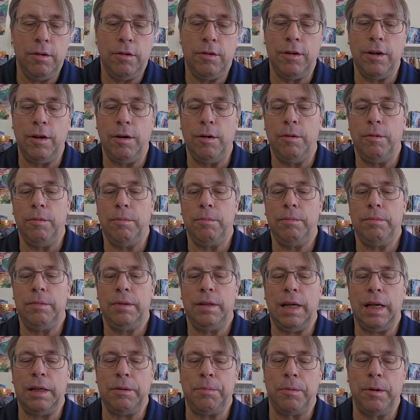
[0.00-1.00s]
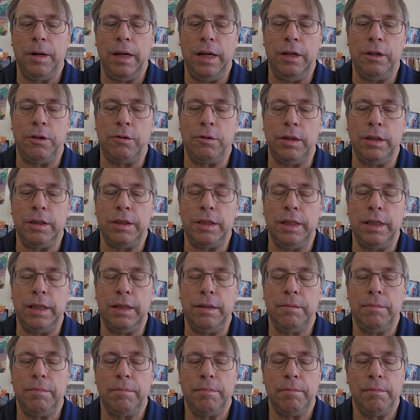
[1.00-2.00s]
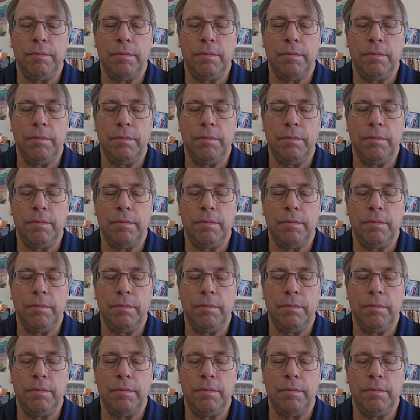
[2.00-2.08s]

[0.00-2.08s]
So that's pretty interesting.